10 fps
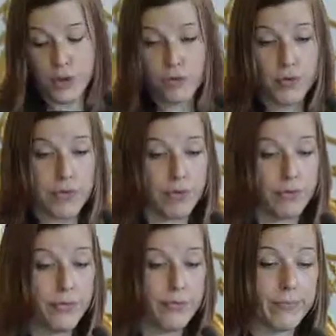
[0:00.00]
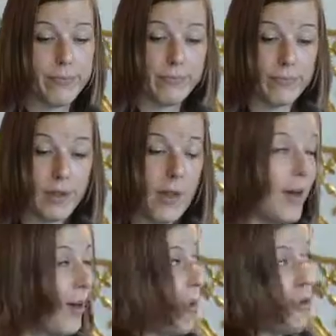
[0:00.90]
ingredient,
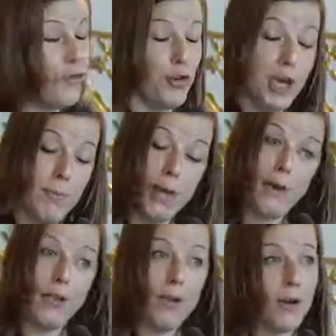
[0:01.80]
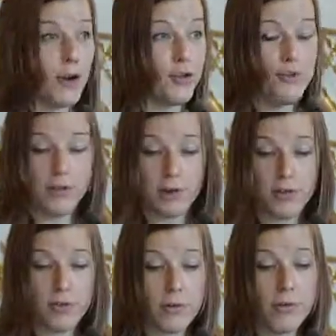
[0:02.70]
a new chemical, a new
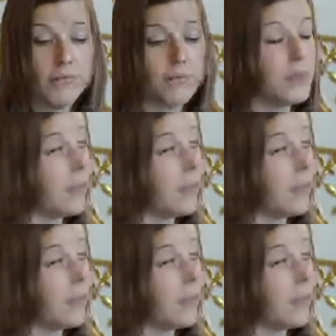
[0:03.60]
natural.